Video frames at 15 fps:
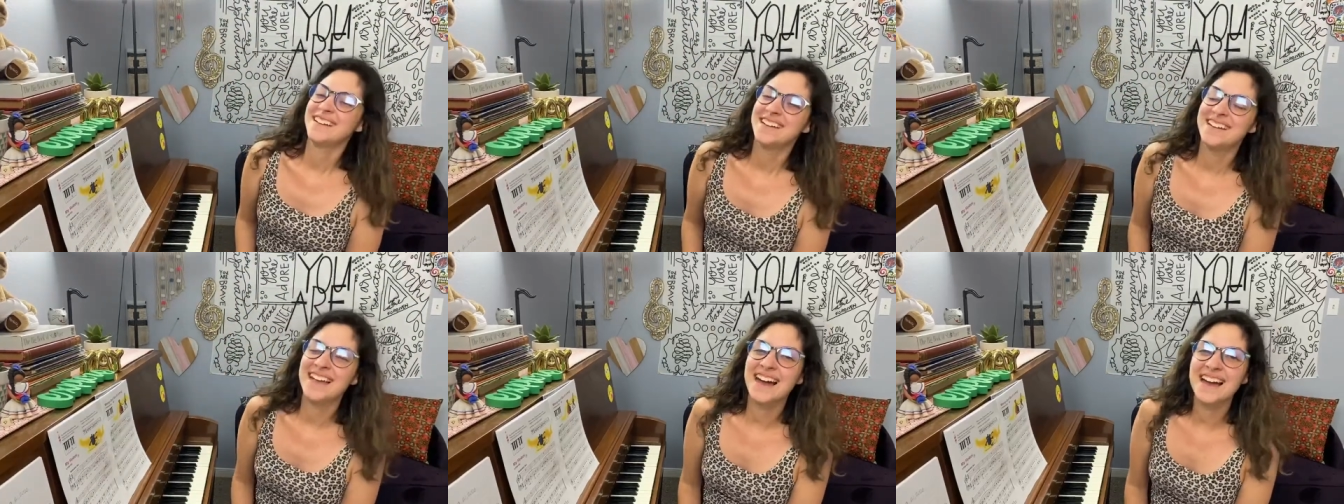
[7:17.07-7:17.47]

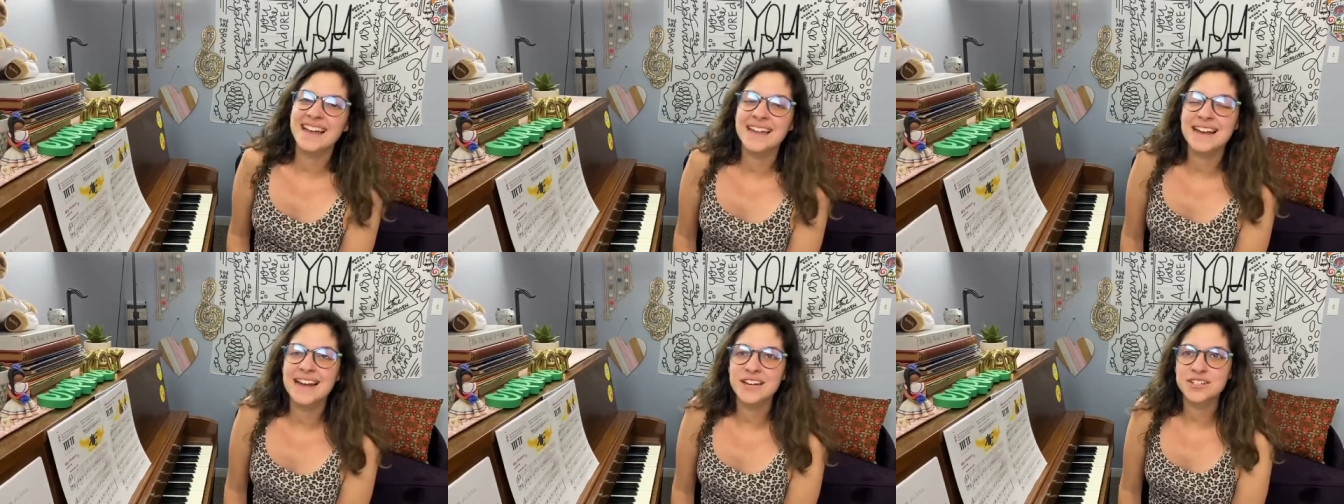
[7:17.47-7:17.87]
Yeah,
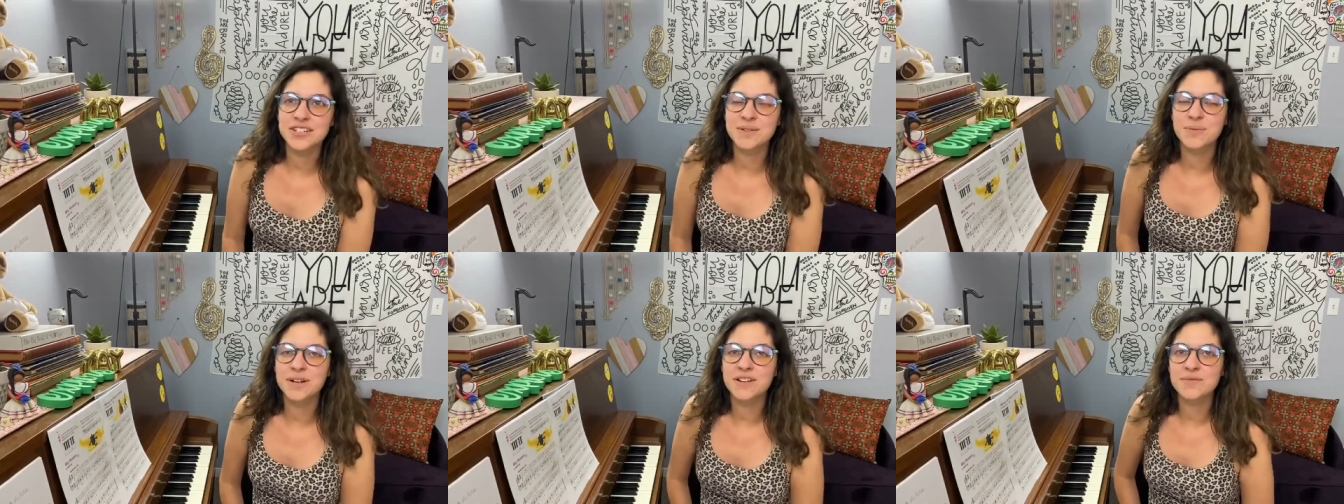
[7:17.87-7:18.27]
and actually
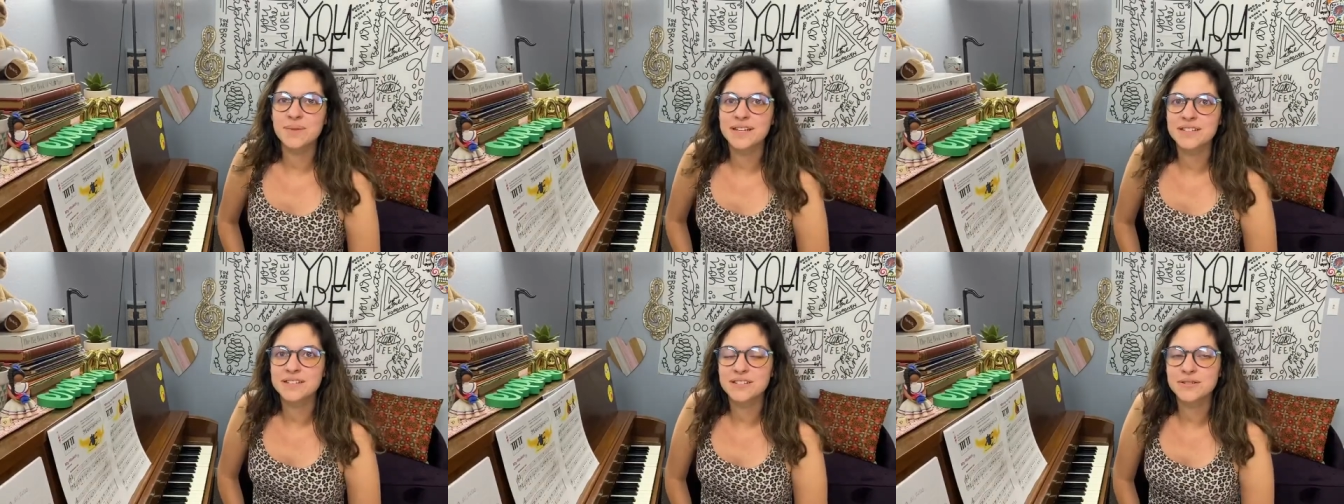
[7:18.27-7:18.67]
one of
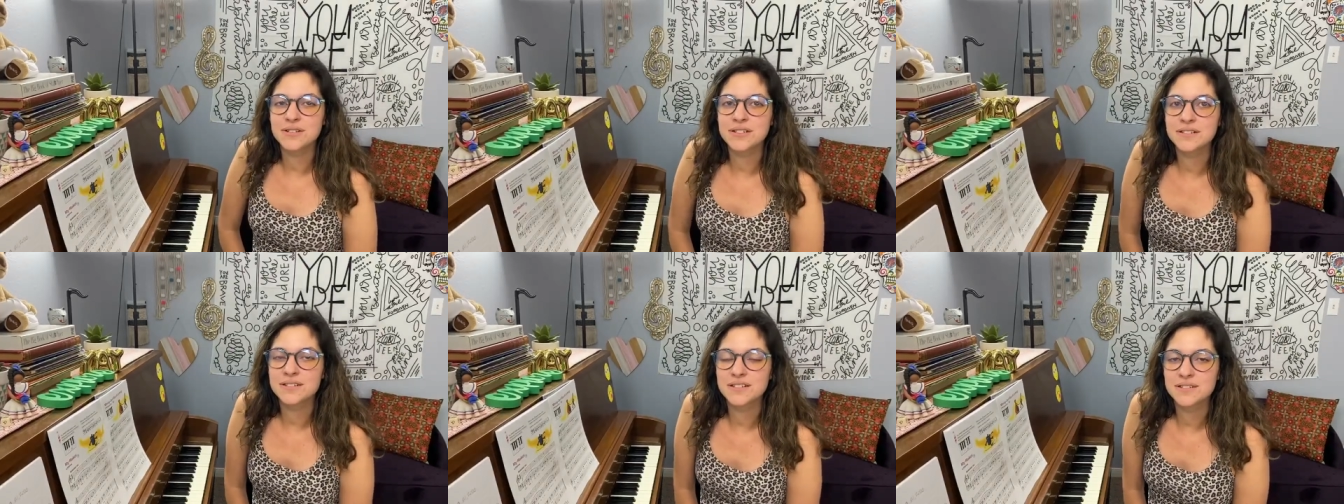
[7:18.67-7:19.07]
my
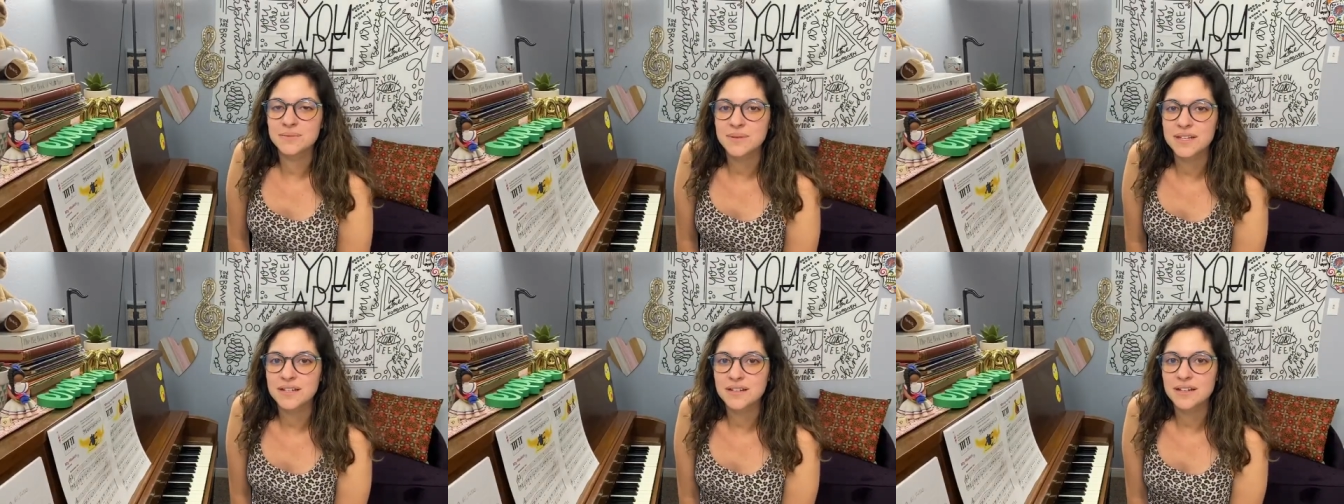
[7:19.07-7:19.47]
students this
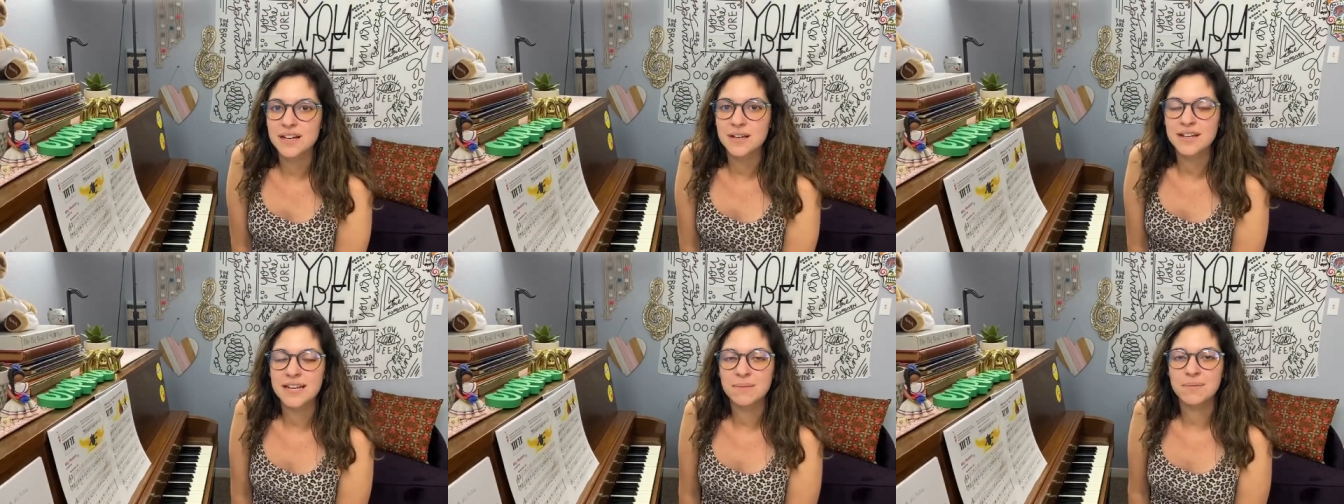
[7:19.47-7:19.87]
week
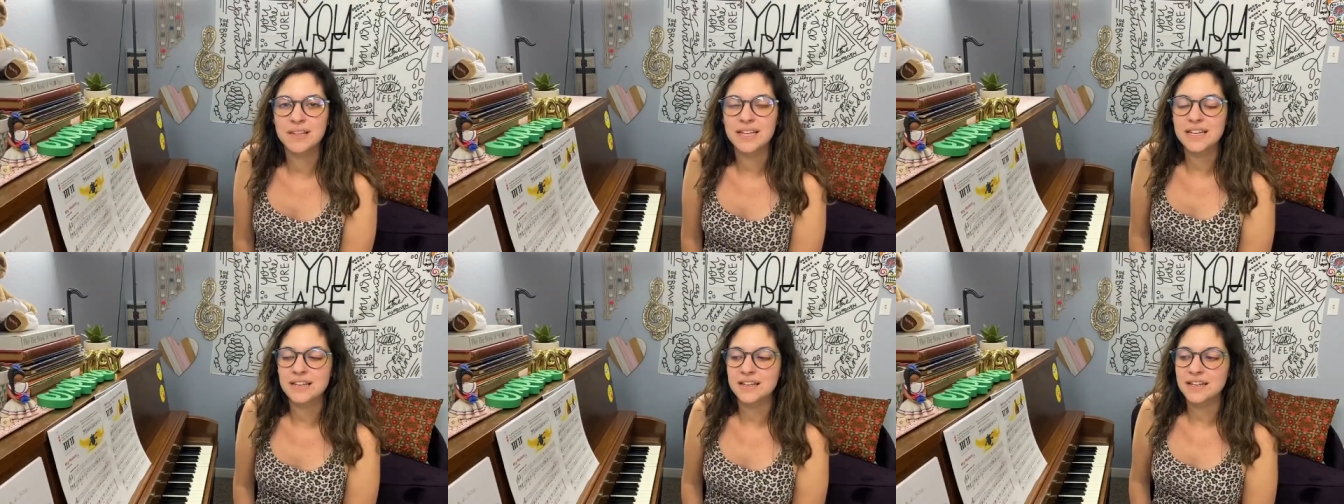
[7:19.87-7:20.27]
named
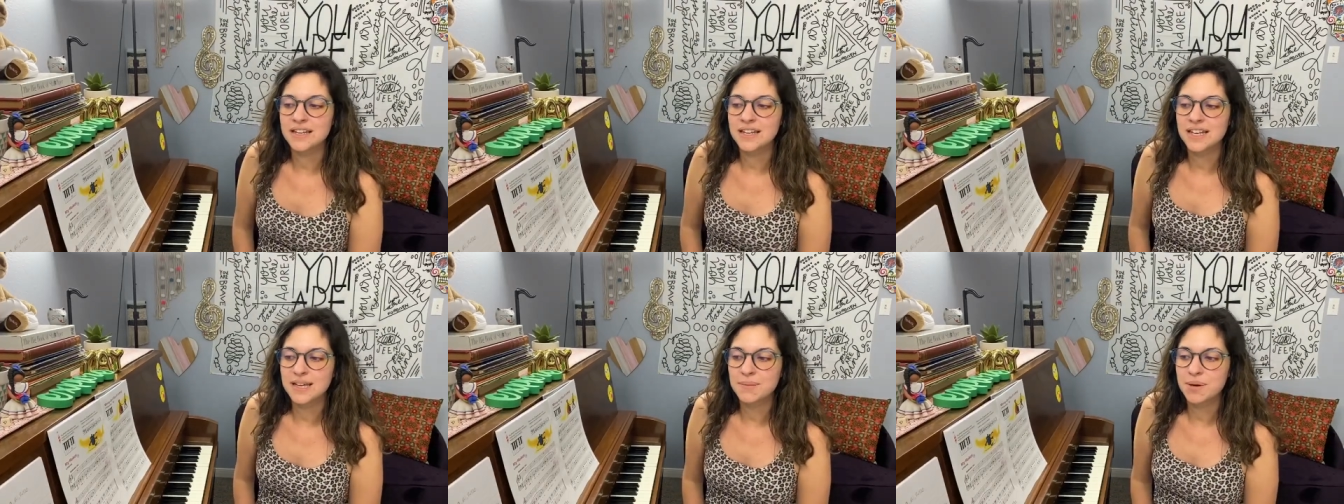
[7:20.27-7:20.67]
Lincoln, he
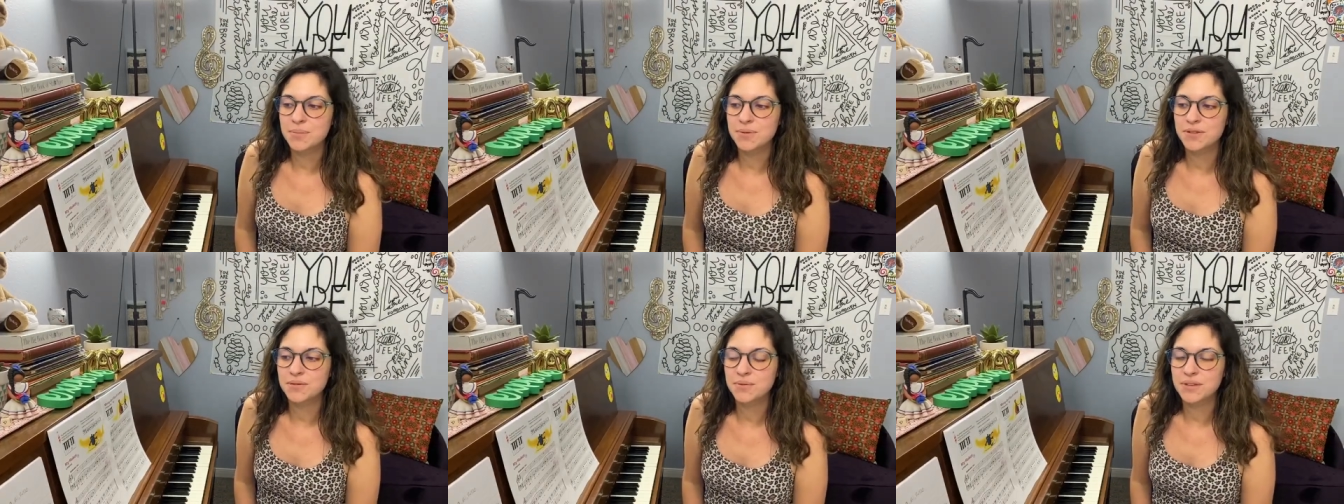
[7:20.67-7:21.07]
came up
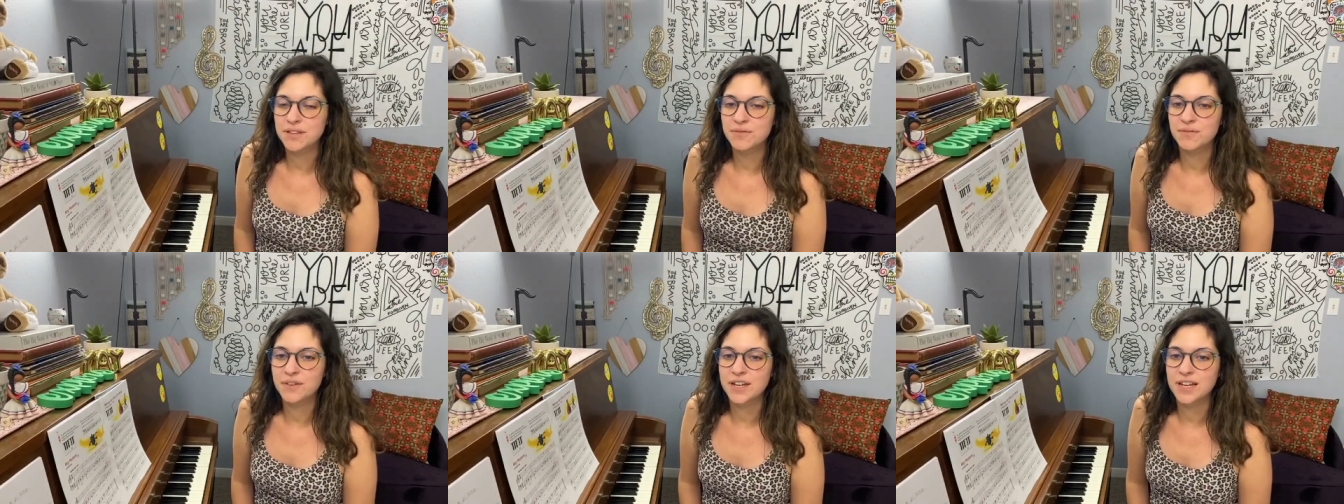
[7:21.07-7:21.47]
with a really
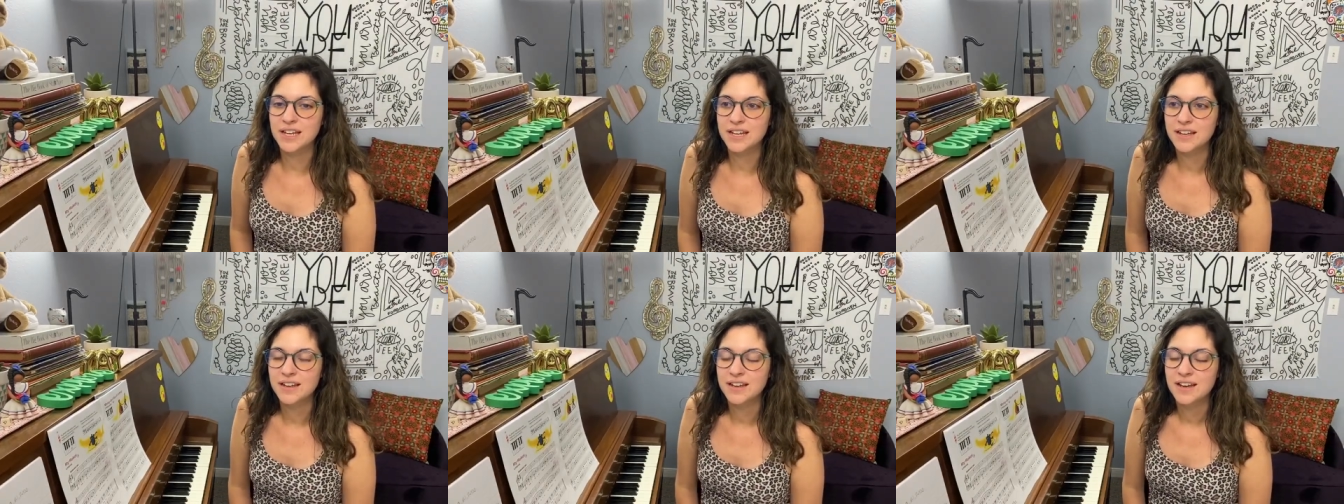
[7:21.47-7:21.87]

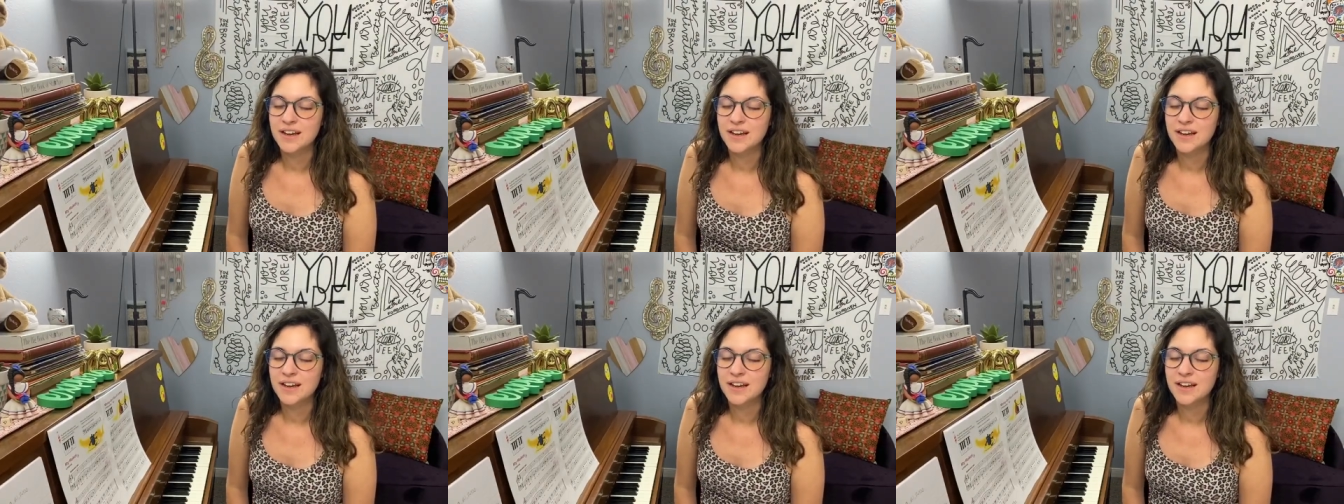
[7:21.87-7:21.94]
funny,